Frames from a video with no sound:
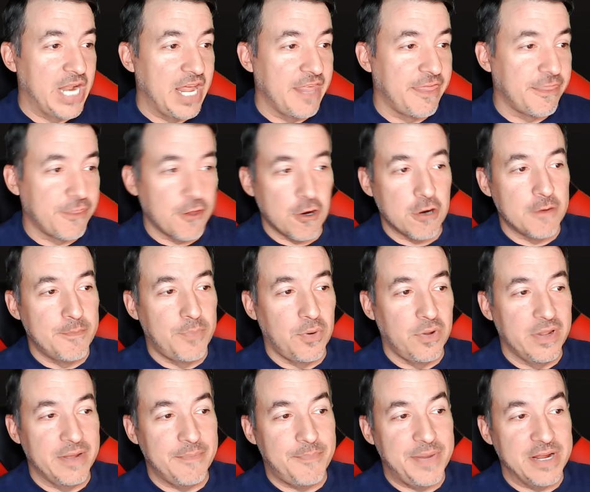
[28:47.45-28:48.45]
A third
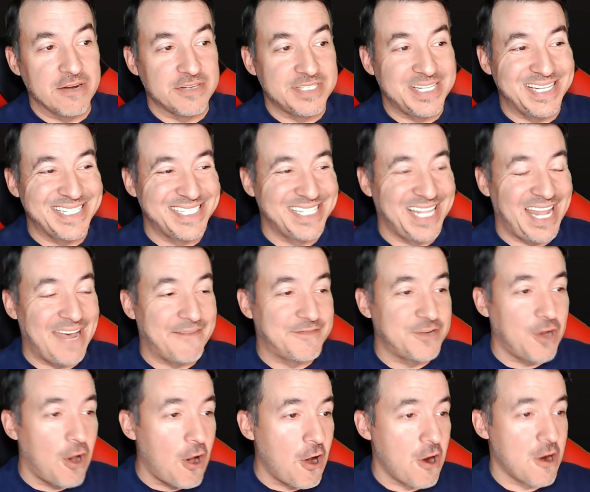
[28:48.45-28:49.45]
bullet pierced his left
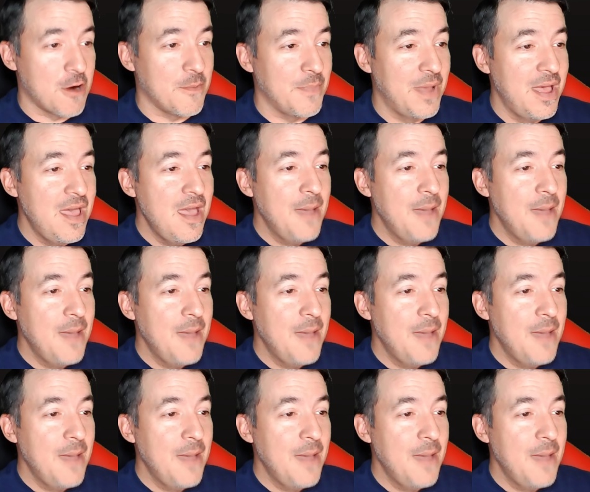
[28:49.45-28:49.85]
arm,